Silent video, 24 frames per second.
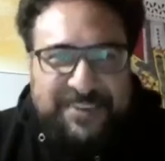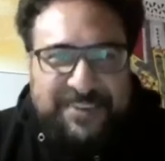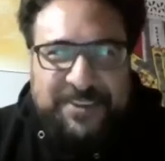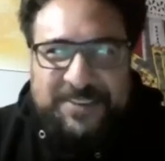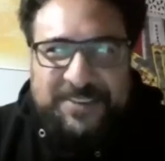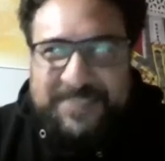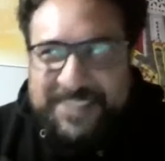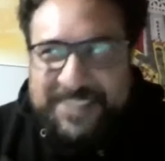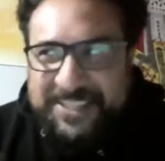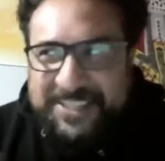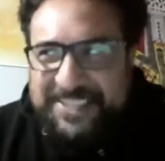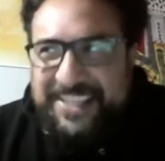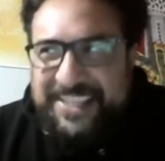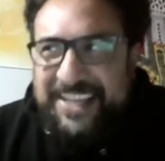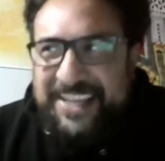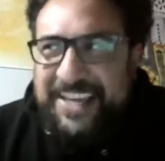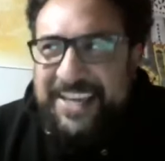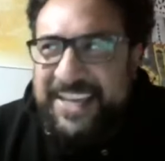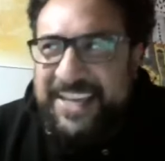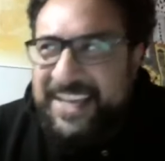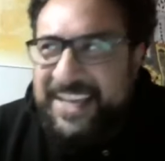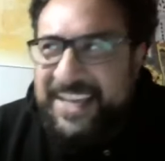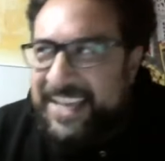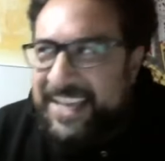boy, but you
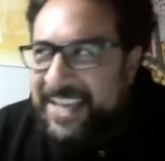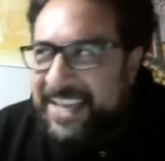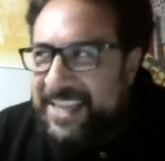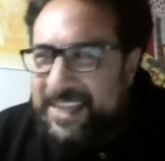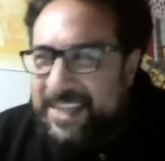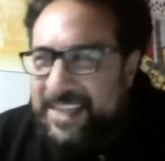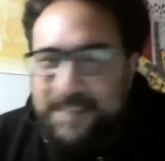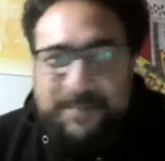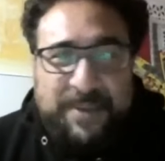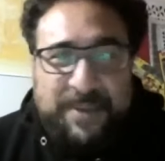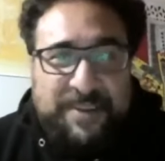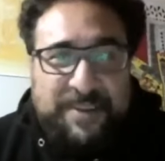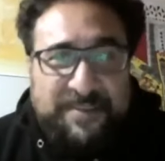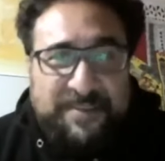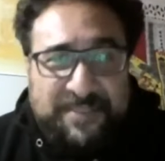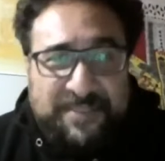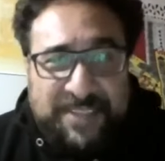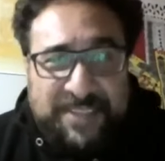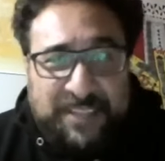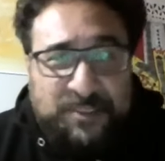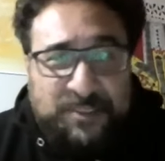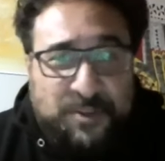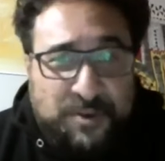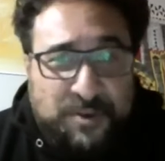know, just a
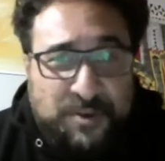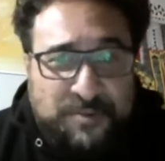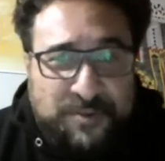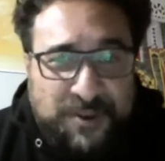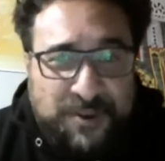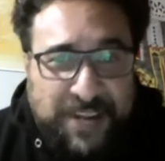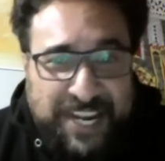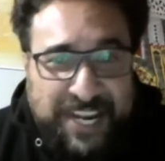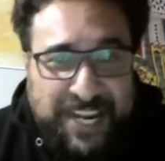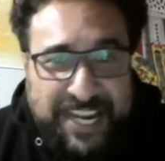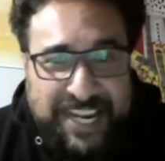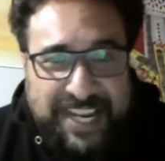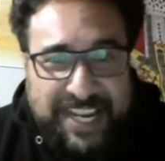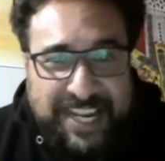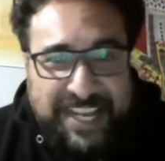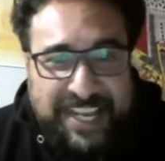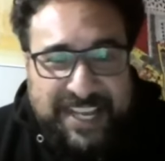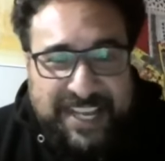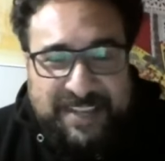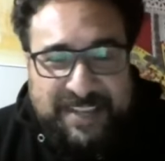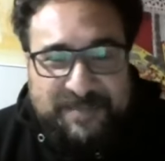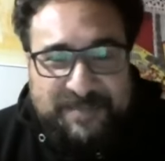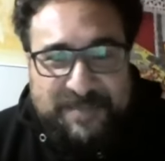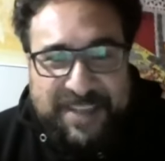behave not tough boy,
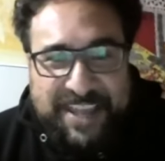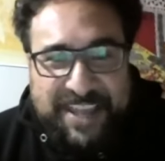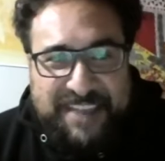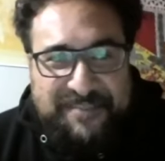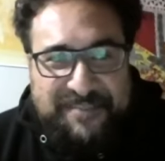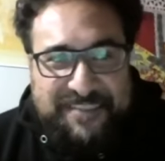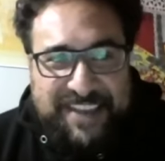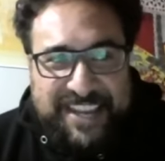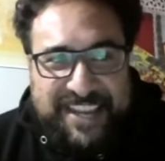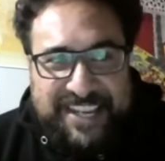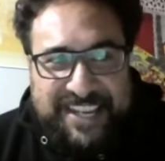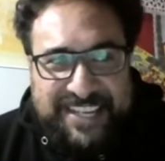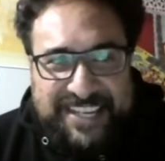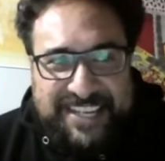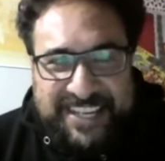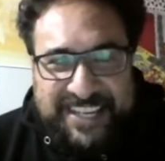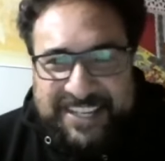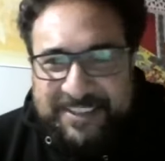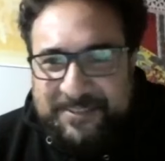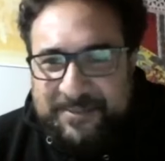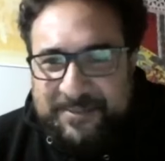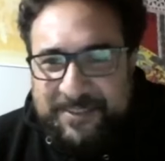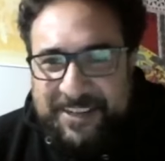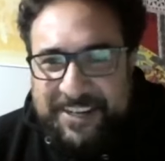behave
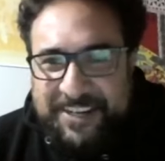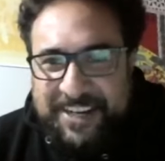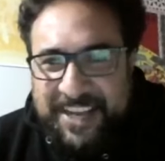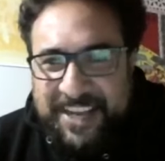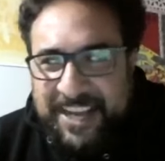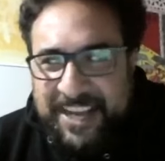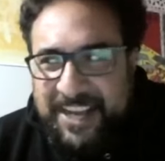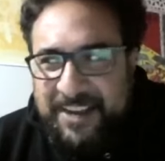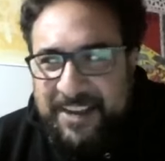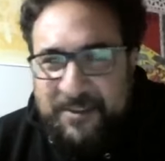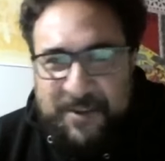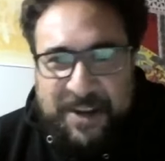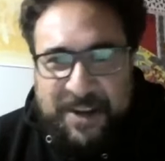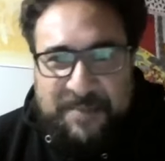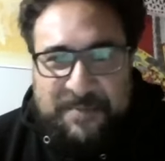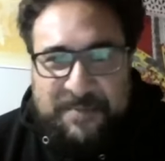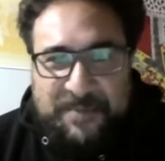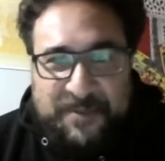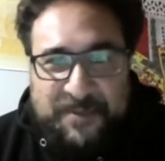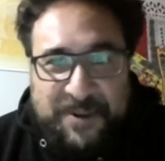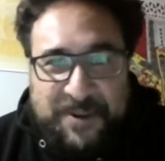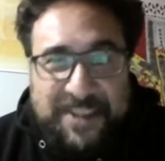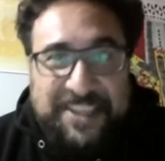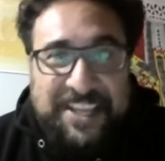
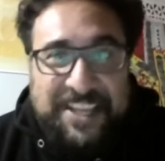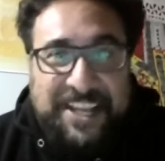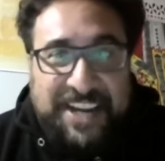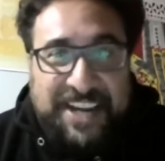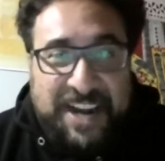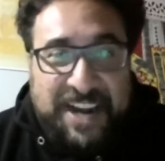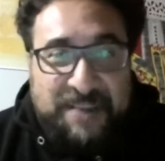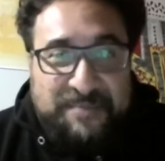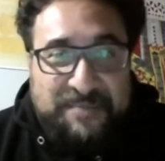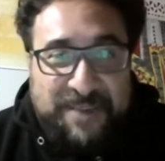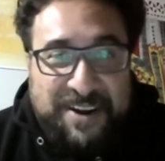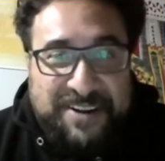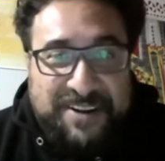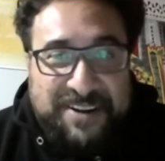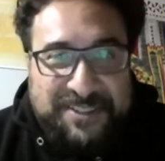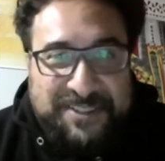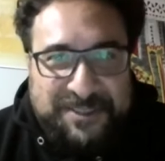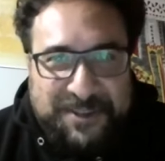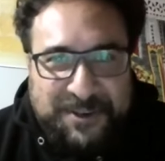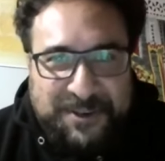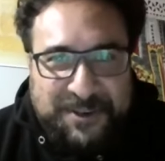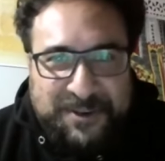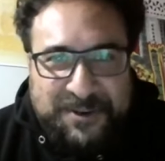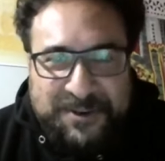when the
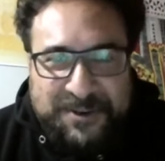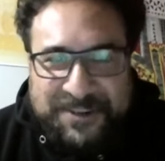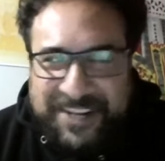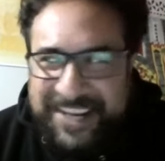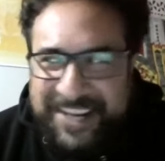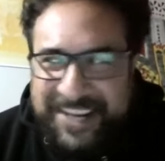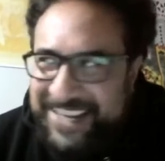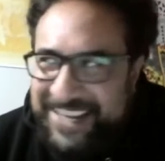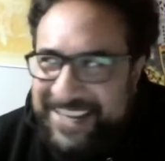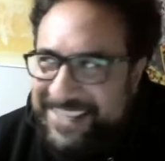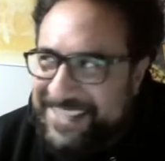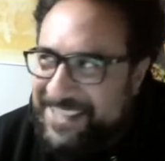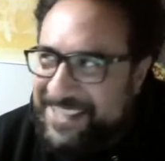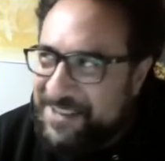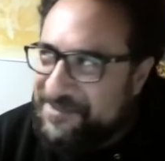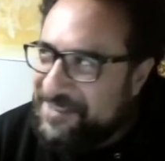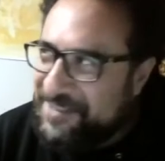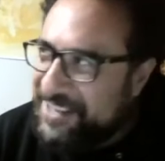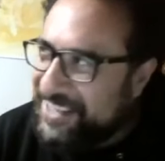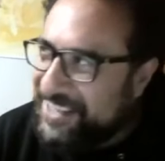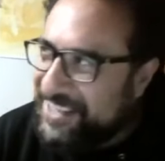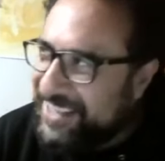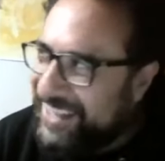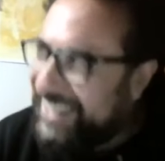grandparents not looking and stuff
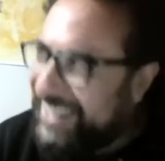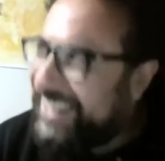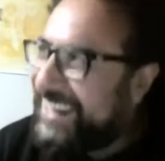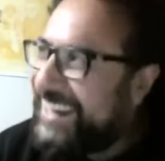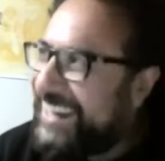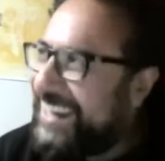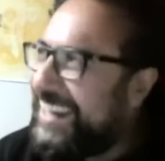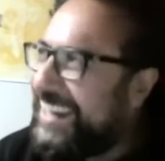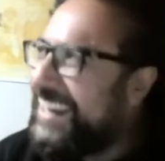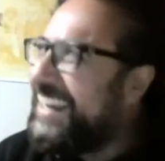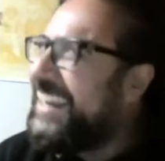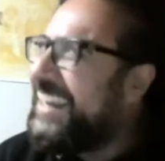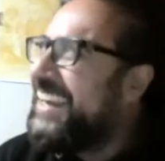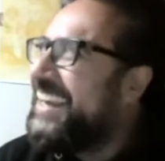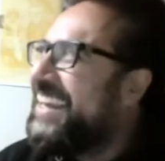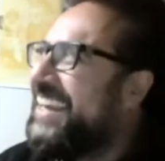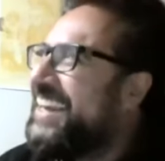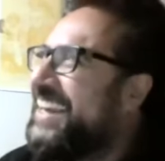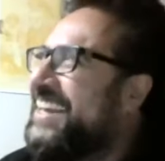like that.